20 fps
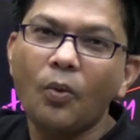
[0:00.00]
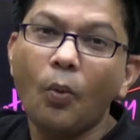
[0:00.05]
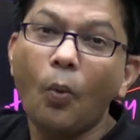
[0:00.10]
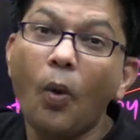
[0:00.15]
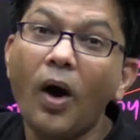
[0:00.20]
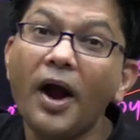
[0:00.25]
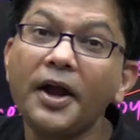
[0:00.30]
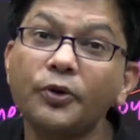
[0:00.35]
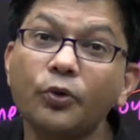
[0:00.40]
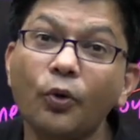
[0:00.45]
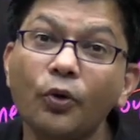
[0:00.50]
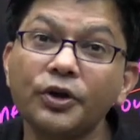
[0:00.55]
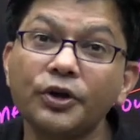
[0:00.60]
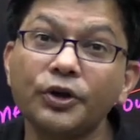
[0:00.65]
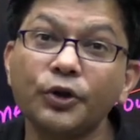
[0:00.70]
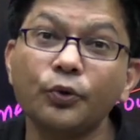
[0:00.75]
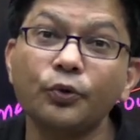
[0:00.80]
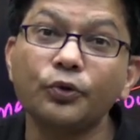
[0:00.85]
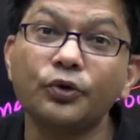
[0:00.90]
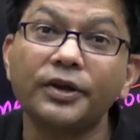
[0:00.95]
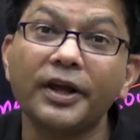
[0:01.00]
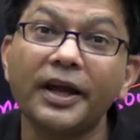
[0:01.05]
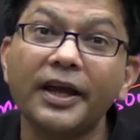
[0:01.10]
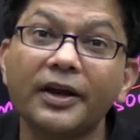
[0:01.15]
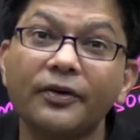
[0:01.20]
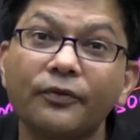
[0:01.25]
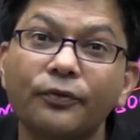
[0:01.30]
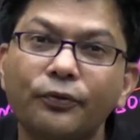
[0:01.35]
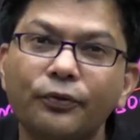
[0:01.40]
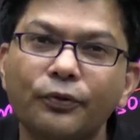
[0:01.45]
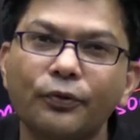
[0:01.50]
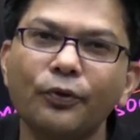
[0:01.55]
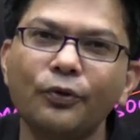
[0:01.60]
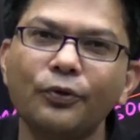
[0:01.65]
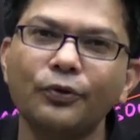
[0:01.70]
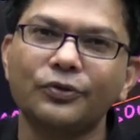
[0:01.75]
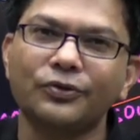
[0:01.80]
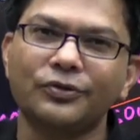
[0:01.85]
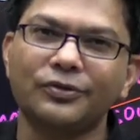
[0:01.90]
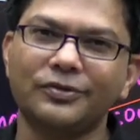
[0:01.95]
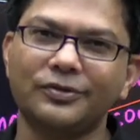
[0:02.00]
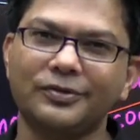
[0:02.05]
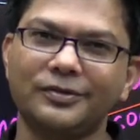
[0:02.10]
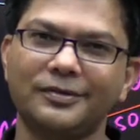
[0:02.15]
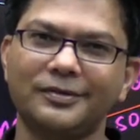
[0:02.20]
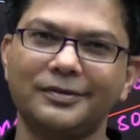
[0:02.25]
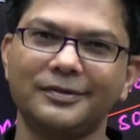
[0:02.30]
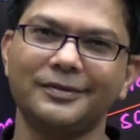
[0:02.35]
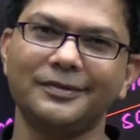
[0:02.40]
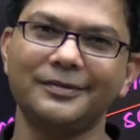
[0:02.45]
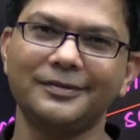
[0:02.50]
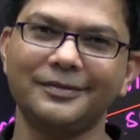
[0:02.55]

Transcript: why don't you take fruits?